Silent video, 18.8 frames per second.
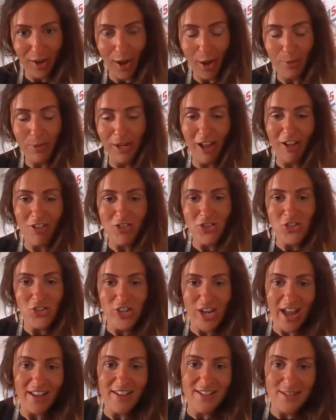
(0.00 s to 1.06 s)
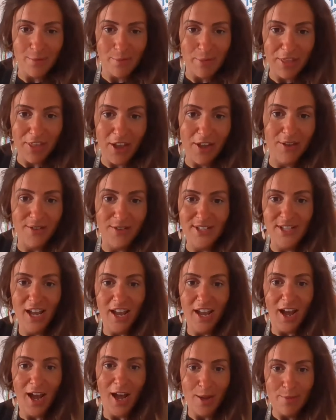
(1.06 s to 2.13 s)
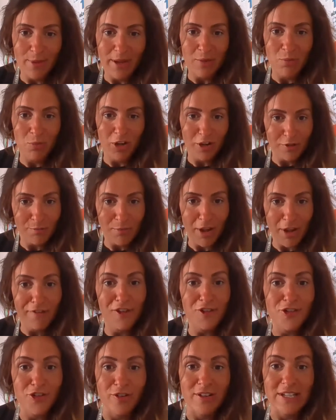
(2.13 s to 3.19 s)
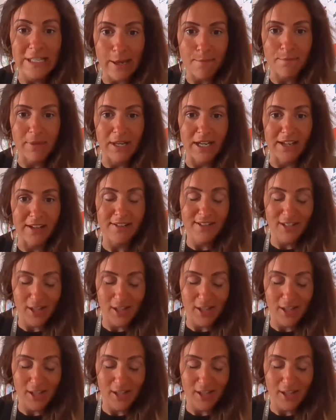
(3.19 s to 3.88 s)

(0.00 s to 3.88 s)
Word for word: I would like to share some of those um, in one of my future assemblies.